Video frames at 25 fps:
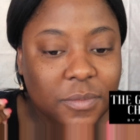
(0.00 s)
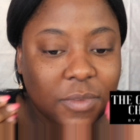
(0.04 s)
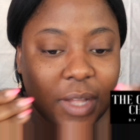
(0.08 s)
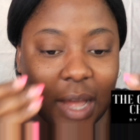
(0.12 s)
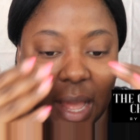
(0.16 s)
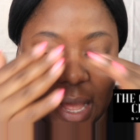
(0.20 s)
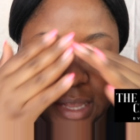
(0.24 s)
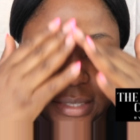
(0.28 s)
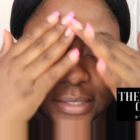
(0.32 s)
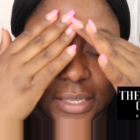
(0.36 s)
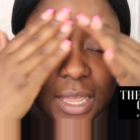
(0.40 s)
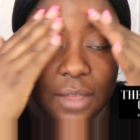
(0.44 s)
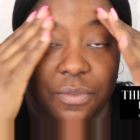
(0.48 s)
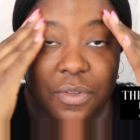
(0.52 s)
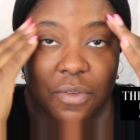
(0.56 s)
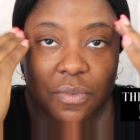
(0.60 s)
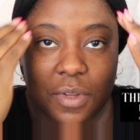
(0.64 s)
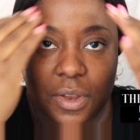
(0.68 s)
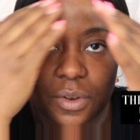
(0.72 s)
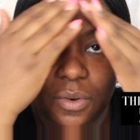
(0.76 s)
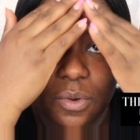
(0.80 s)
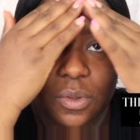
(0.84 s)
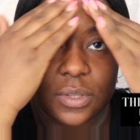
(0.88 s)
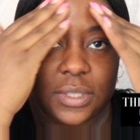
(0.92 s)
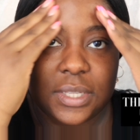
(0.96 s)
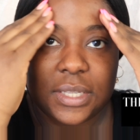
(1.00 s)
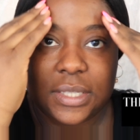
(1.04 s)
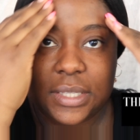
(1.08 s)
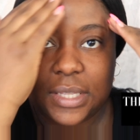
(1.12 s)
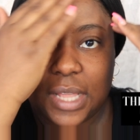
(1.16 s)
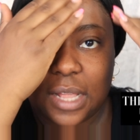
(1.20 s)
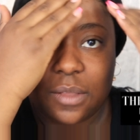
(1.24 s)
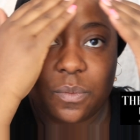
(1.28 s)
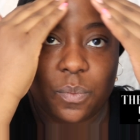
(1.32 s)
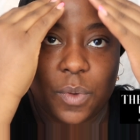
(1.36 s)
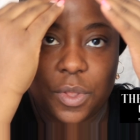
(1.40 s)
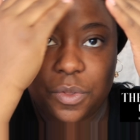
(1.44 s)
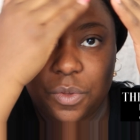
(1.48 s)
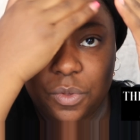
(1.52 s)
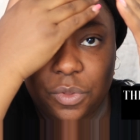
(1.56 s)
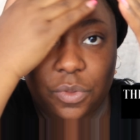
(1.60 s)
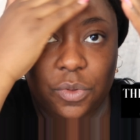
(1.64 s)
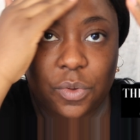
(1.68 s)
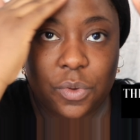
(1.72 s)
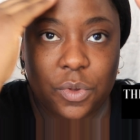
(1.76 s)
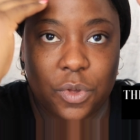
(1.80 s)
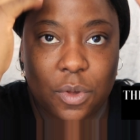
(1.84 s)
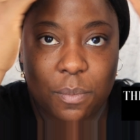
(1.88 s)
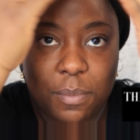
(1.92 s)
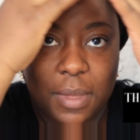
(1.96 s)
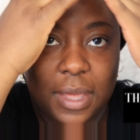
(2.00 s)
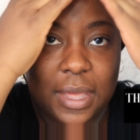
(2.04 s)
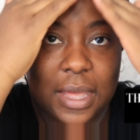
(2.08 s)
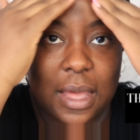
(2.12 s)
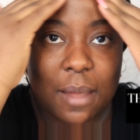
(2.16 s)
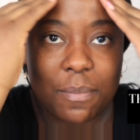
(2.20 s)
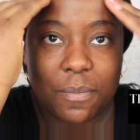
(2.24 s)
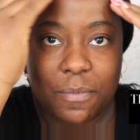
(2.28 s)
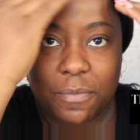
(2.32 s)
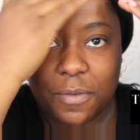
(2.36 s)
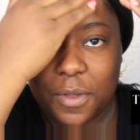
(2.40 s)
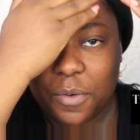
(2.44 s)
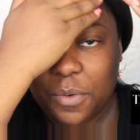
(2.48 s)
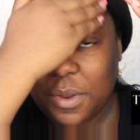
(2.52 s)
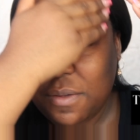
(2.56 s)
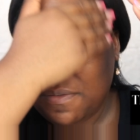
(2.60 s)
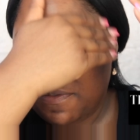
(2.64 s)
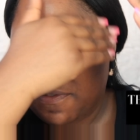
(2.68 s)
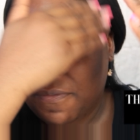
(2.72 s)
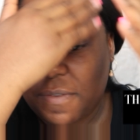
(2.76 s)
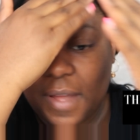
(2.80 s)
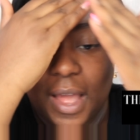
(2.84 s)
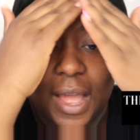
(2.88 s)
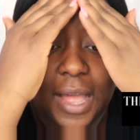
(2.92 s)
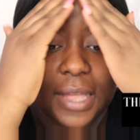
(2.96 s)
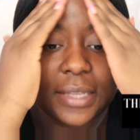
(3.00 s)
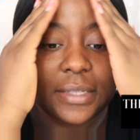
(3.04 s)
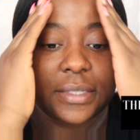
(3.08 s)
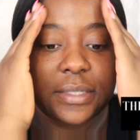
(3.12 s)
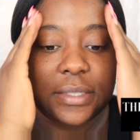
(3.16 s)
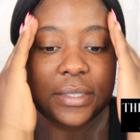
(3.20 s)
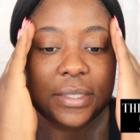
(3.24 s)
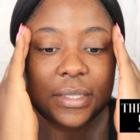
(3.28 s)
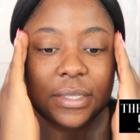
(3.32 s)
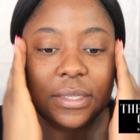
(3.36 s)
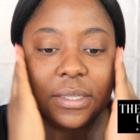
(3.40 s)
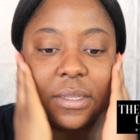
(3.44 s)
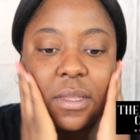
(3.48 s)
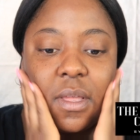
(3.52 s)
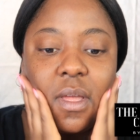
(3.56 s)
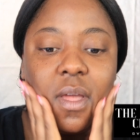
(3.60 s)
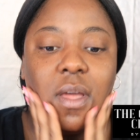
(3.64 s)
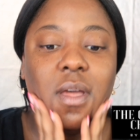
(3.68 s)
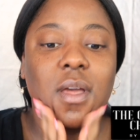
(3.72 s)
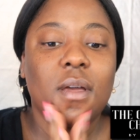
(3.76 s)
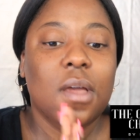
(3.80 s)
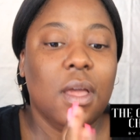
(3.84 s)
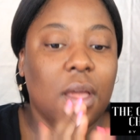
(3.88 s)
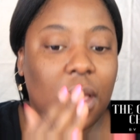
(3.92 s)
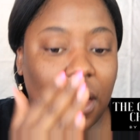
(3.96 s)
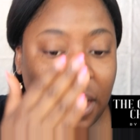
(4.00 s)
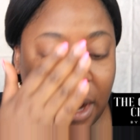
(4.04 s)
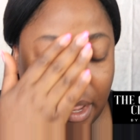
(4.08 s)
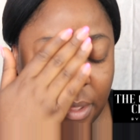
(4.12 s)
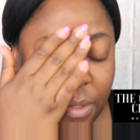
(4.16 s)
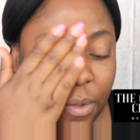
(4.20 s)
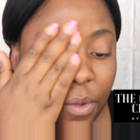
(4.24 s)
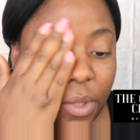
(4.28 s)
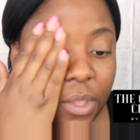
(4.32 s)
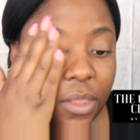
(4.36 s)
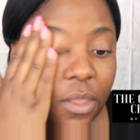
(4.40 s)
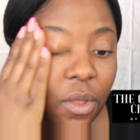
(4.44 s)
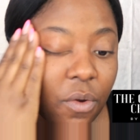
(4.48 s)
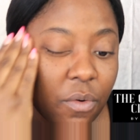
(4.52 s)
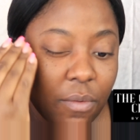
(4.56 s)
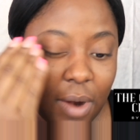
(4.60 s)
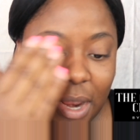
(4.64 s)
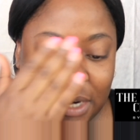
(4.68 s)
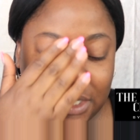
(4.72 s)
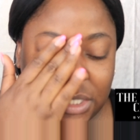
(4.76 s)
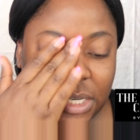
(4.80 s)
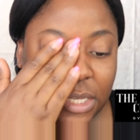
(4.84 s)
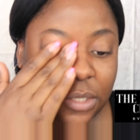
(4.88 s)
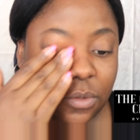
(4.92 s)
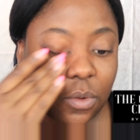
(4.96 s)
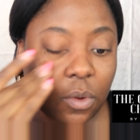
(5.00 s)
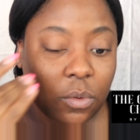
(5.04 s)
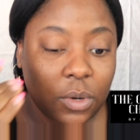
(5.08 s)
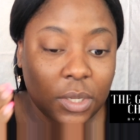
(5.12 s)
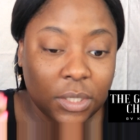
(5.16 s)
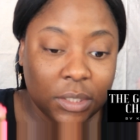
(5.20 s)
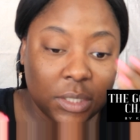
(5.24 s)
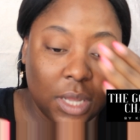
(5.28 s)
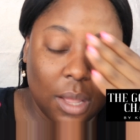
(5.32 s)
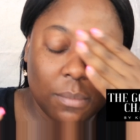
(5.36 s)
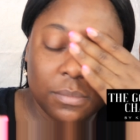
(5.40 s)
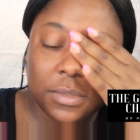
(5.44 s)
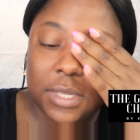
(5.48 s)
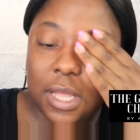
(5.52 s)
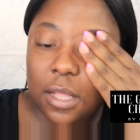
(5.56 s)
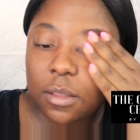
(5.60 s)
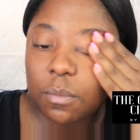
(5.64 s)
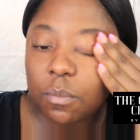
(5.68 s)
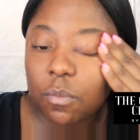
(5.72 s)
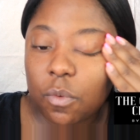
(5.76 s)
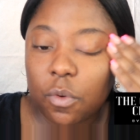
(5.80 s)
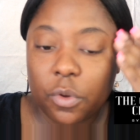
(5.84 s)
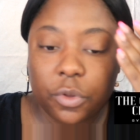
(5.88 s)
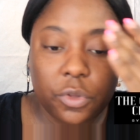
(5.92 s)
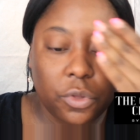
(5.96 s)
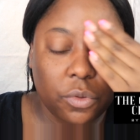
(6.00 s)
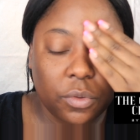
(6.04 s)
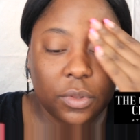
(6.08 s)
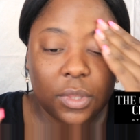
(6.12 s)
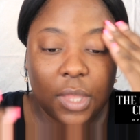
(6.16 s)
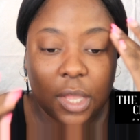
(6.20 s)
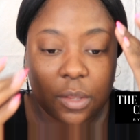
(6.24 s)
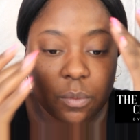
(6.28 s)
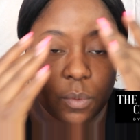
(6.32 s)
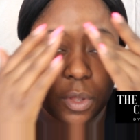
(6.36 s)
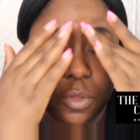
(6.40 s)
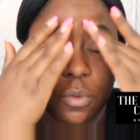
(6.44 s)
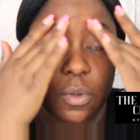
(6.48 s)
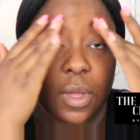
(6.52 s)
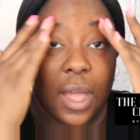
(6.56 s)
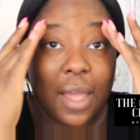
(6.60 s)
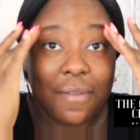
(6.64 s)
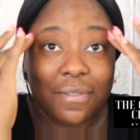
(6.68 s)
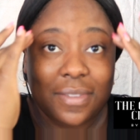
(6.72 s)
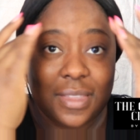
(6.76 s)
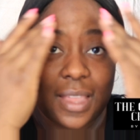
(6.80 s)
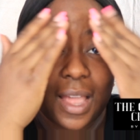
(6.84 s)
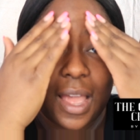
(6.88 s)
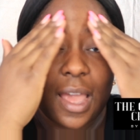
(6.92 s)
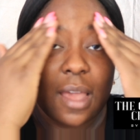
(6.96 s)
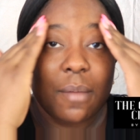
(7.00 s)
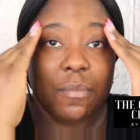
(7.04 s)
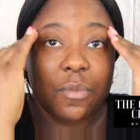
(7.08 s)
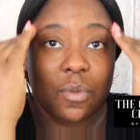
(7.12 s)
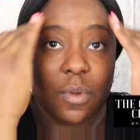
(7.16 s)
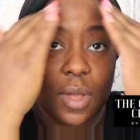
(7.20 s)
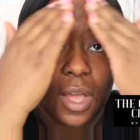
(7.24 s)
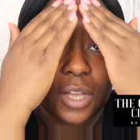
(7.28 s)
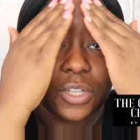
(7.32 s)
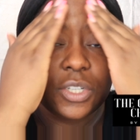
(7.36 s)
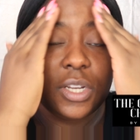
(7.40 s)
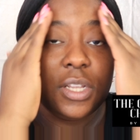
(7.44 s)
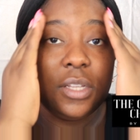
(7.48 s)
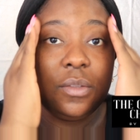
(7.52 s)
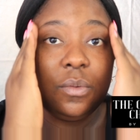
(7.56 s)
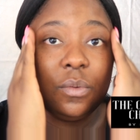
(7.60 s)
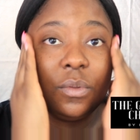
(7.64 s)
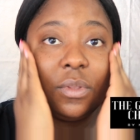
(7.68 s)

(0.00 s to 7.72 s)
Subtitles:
Guys, have you ever noticed that when you do your makeup very fast, like you're in a rush, it always comes out more cute than when you have time to actually